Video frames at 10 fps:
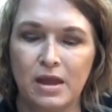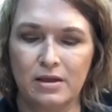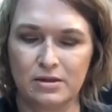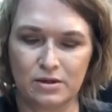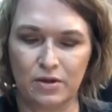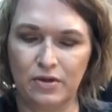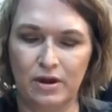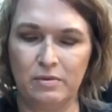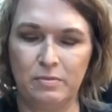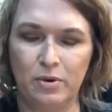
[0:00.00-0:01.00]
So I thought it'd
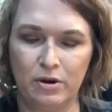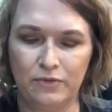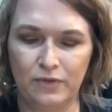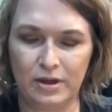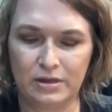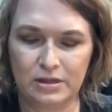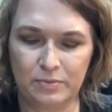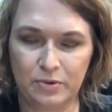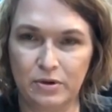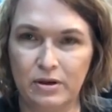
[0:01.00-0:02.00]
be perfect to
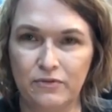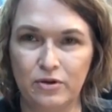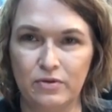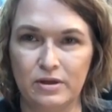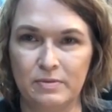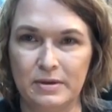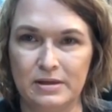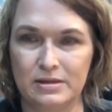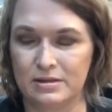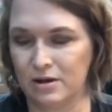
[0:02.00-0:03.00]
put a few of these
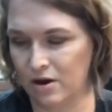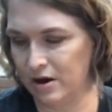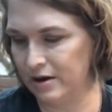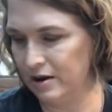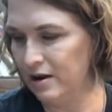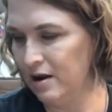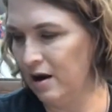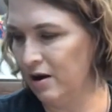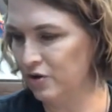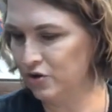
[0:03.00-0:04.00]
pieces on
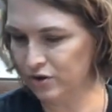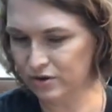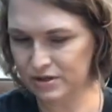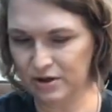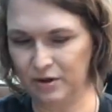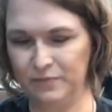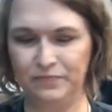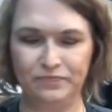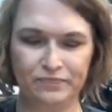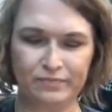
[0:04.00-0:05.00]
our sugar skull.
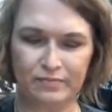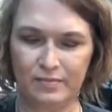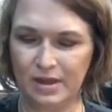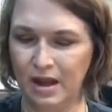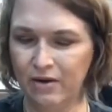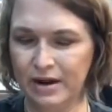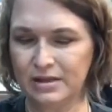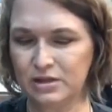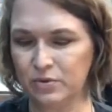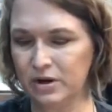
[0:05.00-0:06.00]
All right,
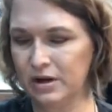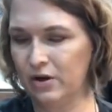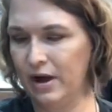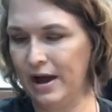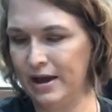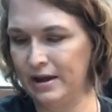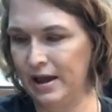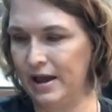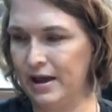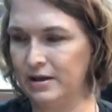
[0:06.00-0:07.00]
so we're gonna go ahead
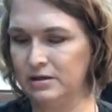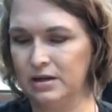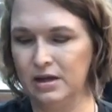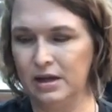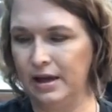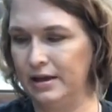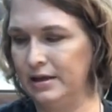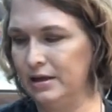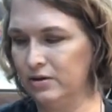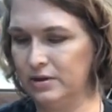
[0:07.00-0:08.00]
and
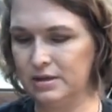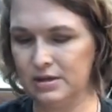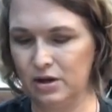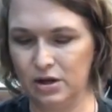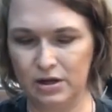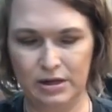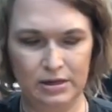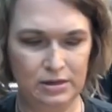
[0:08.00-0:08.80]
adhere these on.